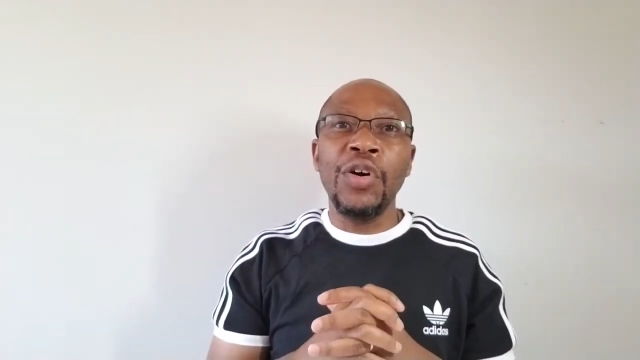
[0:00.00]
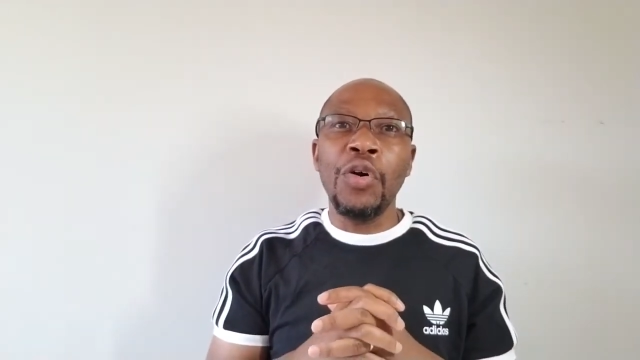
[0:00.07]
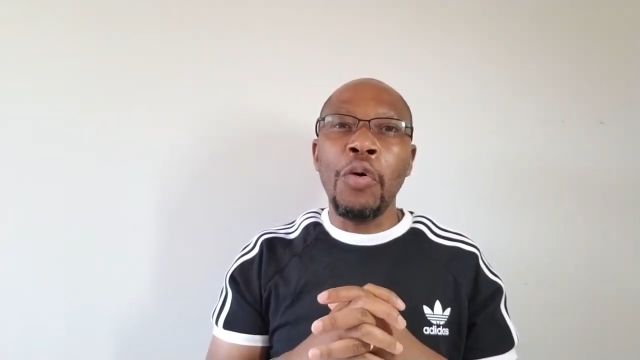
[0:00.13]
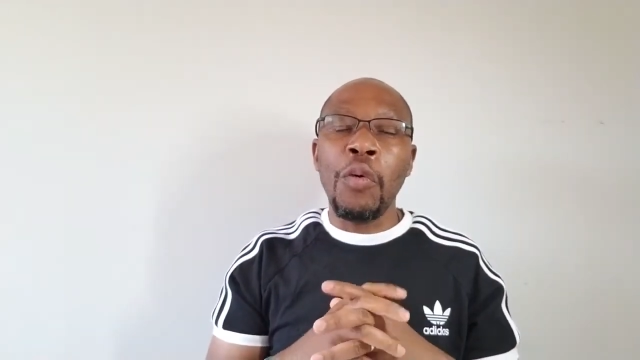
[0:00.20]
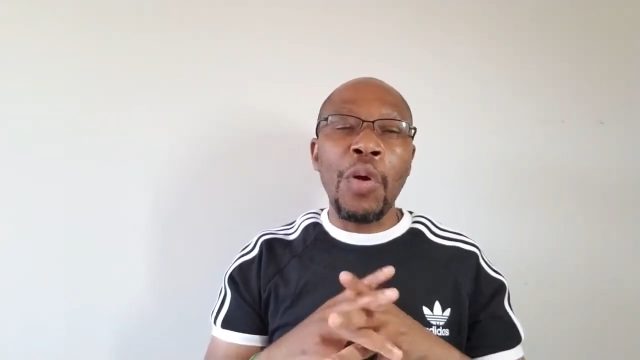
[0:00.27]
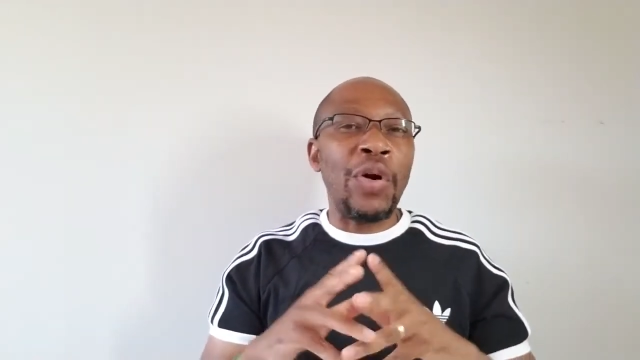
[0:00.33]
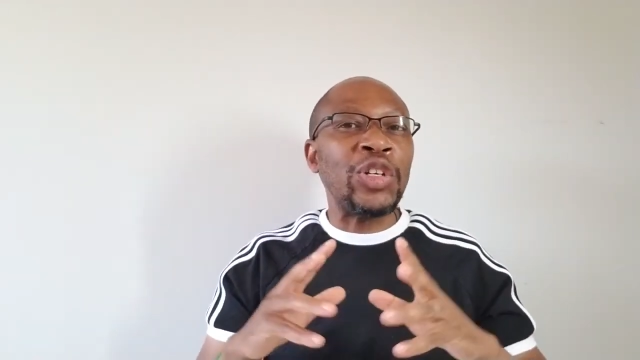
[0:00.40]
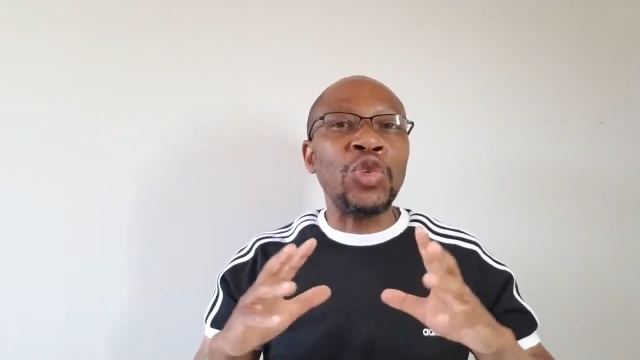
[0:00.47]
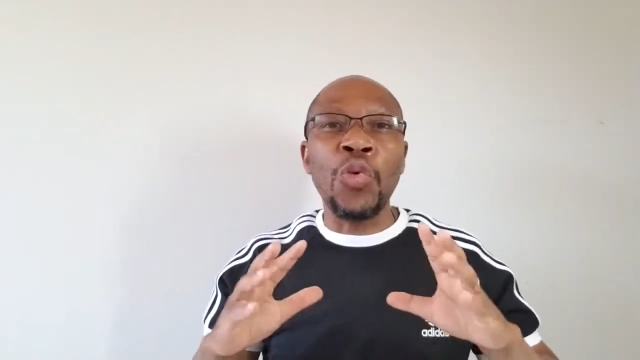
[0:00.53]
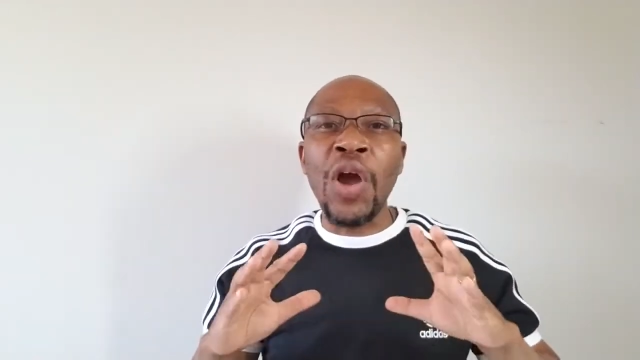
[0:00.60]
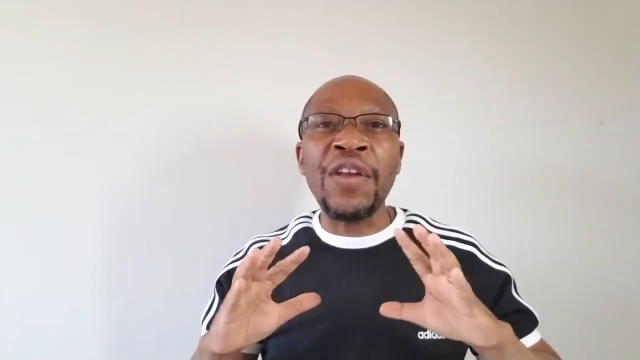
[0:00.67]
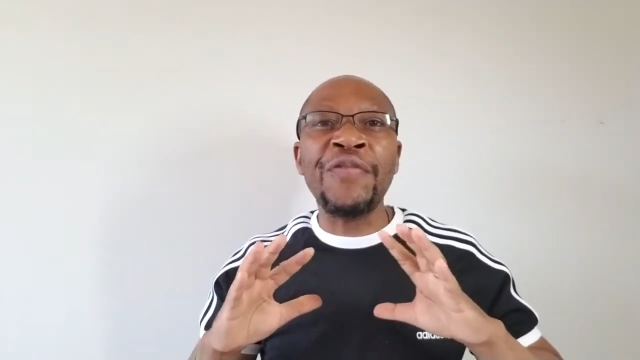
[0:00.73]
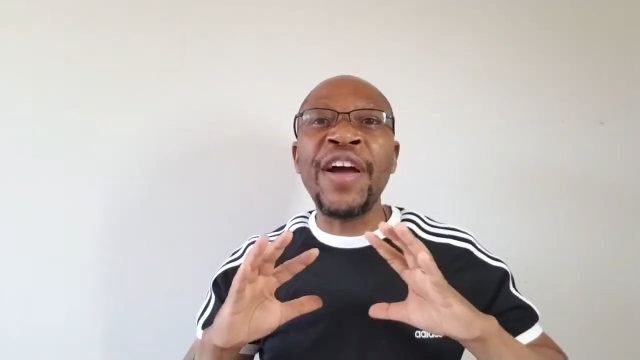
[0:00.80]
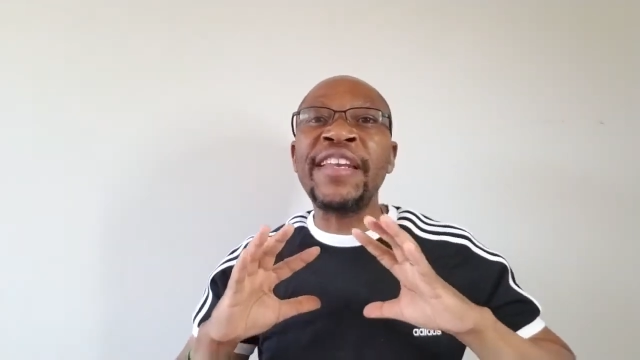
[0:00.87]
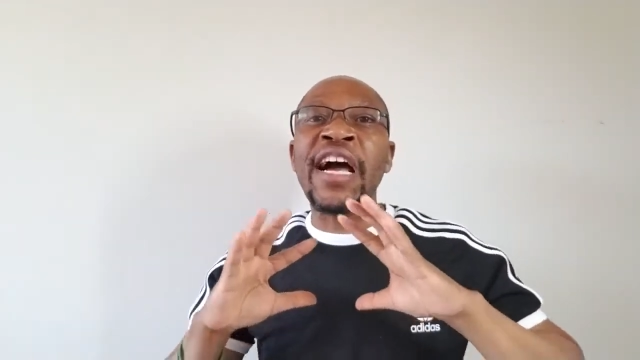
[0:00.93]
we want to go and
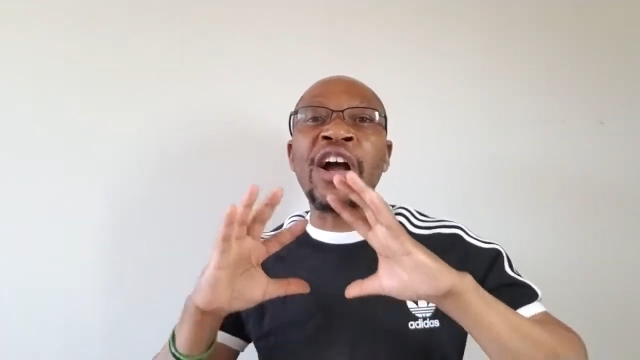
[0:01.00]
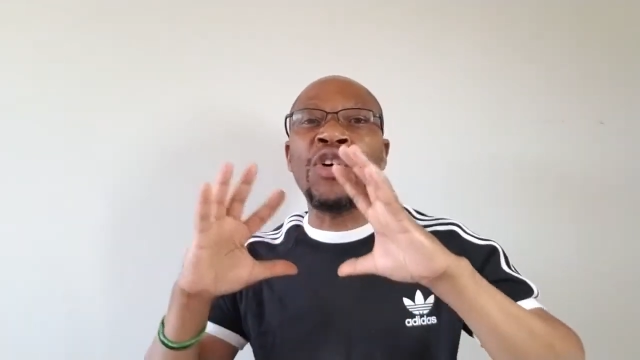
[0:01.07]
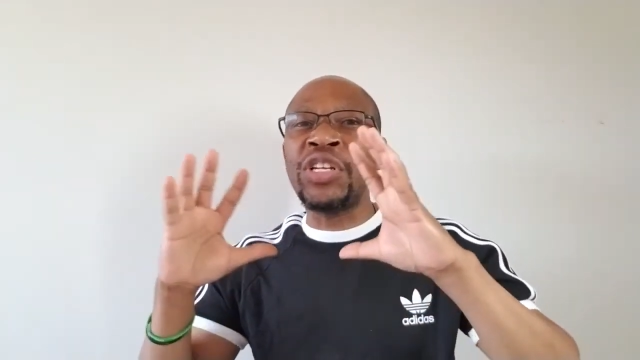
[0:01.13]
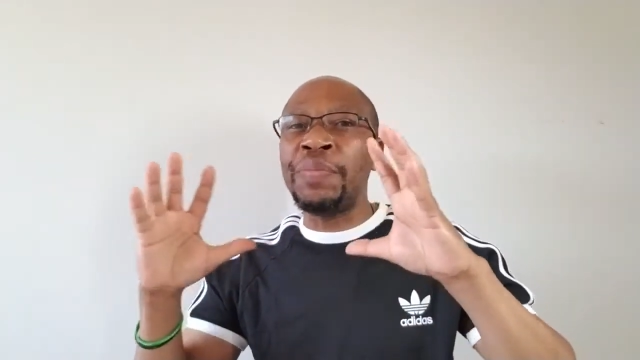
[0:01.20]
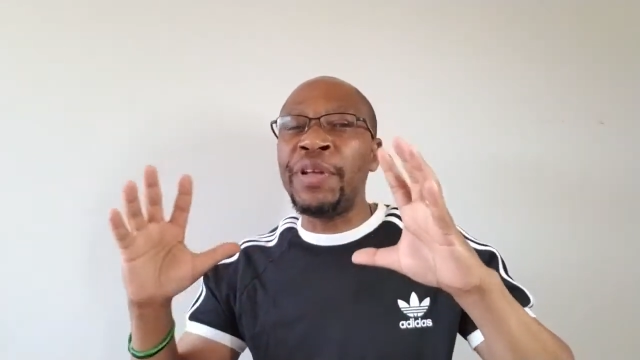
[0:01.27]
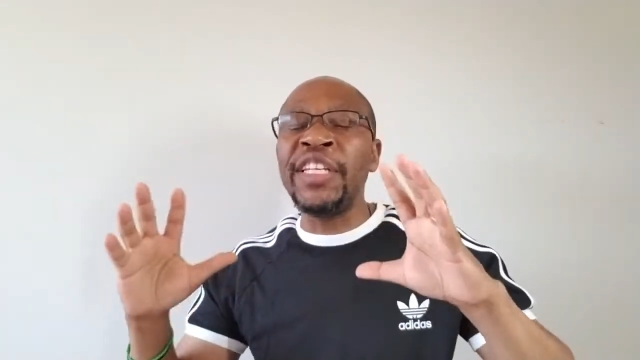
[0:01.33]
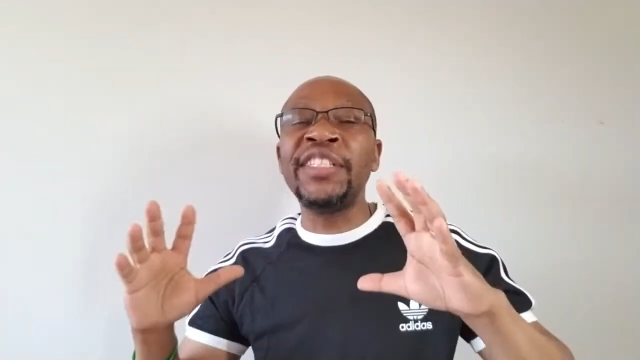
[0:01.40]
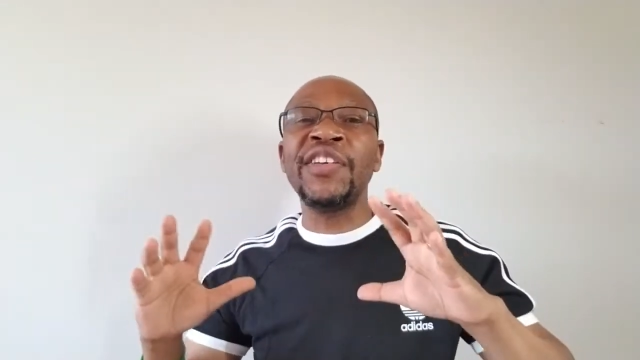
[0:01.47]
find accountability